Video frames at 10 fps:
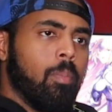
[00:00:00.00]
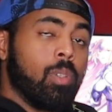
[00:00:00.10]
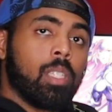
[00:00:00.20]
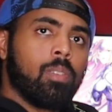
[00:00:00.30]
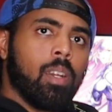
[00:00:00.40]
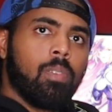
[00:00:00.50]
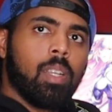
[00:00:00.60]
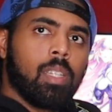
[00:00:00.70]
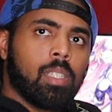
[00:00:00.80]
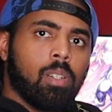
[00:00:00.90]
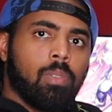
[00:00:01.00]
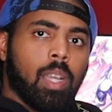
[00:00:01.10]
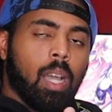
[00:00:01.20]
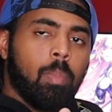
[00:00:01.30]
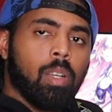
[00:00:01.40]
which is very funny considering the
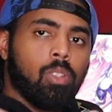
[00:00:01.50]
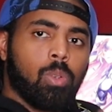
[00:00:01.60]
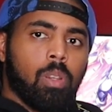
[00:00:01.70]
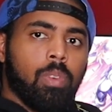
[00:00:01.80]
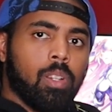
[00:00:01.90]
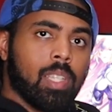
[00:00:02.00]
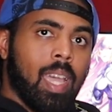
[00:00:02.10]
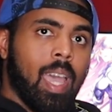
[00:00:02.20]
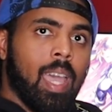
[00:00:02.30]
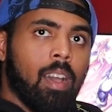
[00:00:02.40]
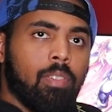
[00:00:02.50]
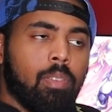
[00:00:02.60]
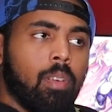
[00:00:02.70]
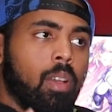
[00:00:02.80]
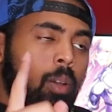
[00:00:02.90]
fact how many Artoria figures I
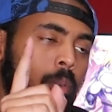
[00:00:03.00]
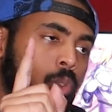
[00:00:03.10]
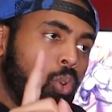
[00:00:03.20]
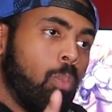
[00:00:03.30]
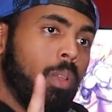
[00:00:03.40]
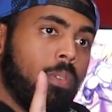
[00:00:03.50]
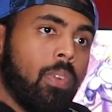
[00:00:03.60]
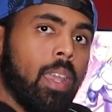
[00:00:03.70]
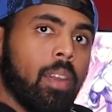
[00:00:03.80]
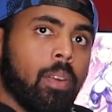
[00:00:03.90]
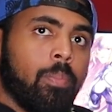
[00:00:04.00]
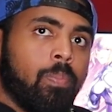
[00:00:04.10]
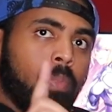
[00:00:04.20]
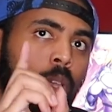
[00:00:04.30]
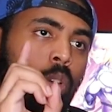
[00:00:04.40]
have. To be fair,
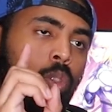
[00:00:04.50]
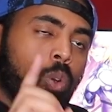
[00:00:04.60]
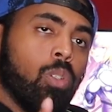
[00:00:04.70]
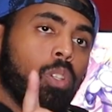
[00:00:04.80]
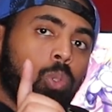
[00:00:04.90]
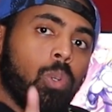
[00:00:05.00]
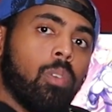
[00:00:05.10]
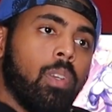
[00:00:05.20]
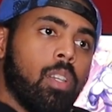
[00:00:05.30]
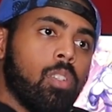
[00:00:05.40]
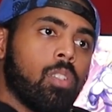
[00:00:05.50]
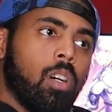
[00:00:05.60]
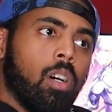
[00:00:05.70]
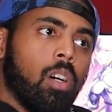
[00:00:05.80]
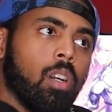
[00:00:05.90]
those Artoria figures
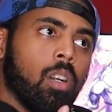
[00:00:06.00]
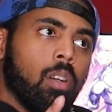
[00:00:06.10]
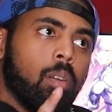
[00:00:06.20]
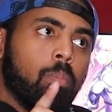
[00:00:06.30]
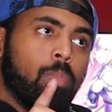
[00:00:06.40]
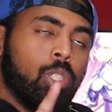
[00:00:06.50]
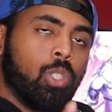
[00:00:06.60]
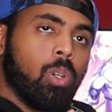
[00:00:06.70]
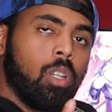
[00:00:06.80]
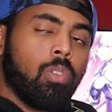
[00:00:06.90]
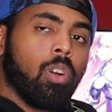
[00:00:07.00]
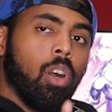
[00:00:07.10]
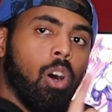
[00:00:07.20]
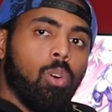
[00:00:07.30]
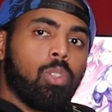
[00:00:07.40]
are majority of her
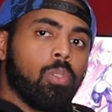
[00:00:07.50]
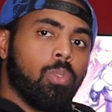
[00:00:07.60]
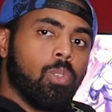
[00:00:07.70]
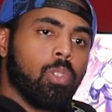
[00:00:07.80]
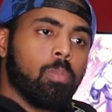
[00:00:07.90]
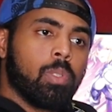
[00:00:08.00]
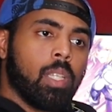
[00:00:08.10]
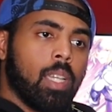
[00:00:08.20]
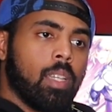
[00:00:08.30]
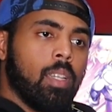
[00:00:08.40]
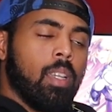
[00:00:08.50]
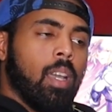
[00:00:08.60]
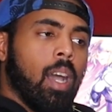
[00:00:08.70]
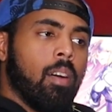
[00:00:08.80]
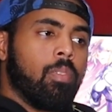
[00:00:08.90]
alter forms. Like
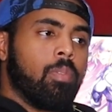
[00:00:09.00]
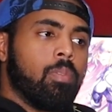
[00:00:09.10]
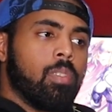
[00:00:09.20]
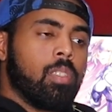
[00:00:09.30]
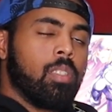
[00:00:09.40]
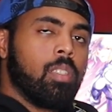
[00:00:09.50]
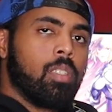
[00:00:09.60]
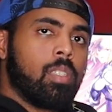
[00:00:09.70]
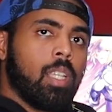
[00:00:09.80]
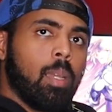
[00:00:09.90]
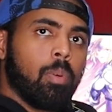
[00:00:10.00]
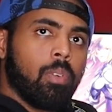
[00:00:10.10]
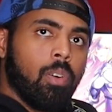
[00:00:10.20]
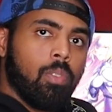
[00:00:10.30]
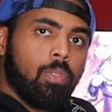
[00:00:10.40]
I've
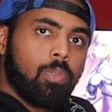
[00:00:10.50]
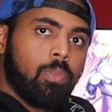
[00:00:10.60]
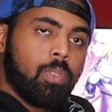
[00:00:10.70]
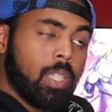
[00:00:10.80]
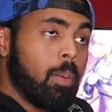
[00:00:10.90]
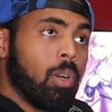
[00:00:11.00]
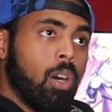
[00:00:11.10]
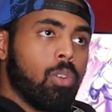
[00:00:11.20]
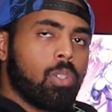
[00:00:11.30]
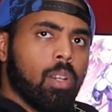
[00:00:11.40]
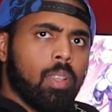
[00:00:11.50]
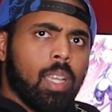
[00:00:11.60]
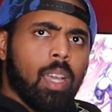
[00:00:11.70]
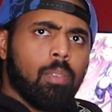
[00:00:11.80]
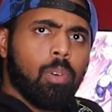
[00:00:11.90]
Saber Alter, I
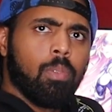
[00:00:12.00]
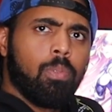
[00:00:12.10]
think I have